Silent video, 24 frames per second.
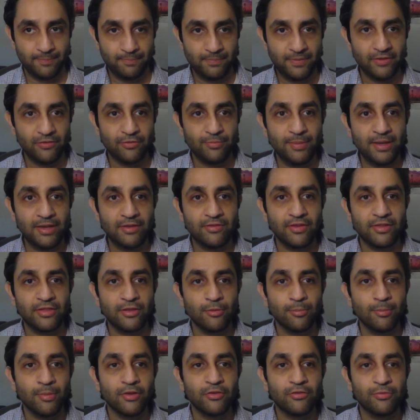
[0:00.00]
This means that
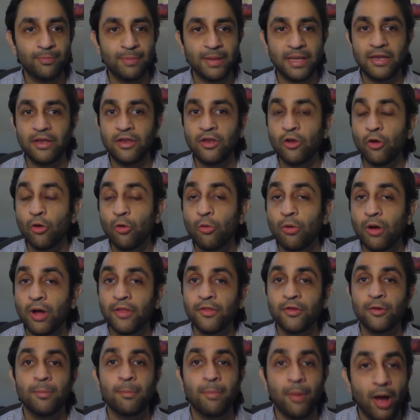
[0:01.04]
there must be no
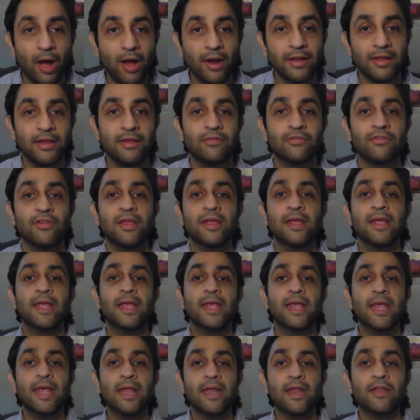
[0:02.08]
other bodies
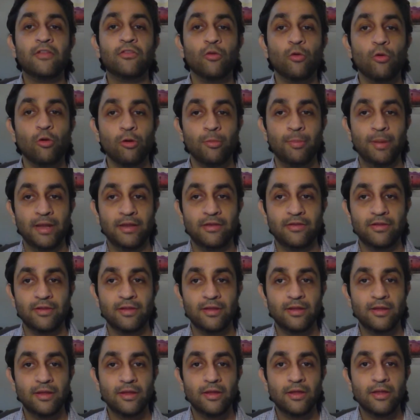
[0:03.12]
in its orbit
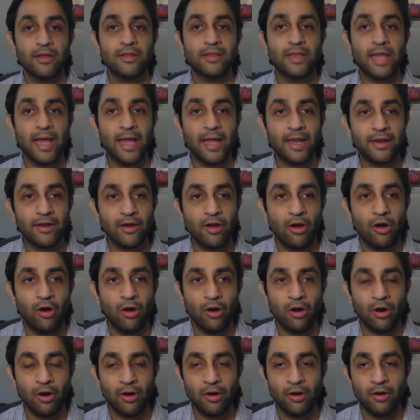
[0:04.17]
that
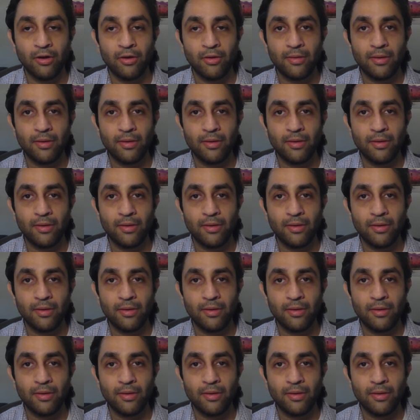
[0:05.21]
are